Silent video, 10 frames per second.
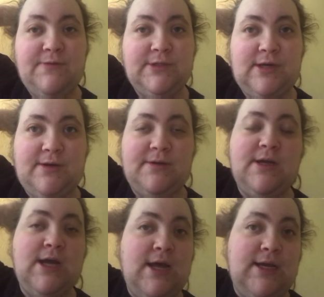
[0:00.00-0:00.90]
was on
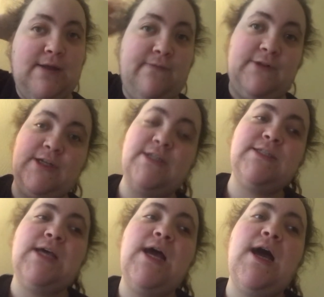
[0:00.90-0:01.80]
netflix
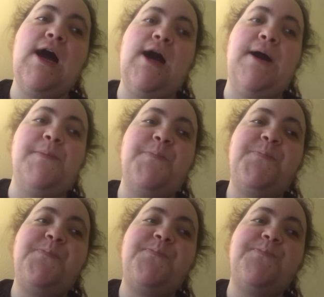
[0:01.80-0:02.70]
um
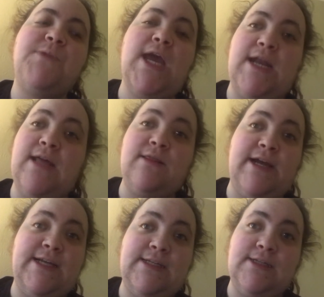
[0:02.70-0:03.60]
but i
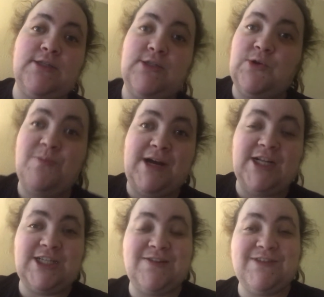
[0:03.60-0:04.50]
liked it so
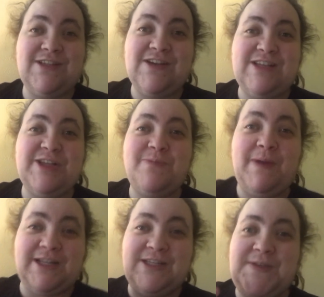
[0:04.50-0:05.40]
much it was so
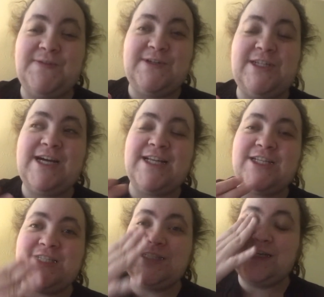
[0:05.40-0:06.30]
suspenseful and
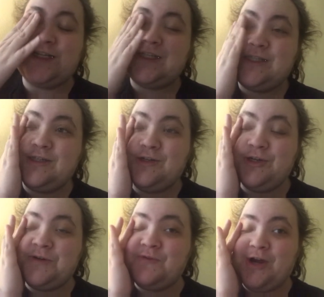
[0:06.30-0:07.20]
just like so
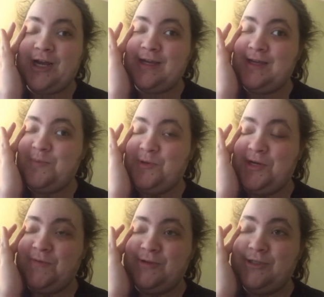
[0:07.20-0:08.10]
nerve-wracking but
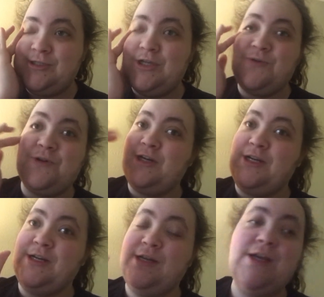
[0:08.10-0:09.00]
it was so
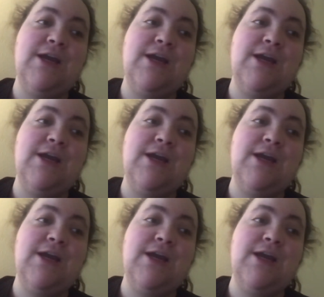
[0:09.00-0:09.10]
good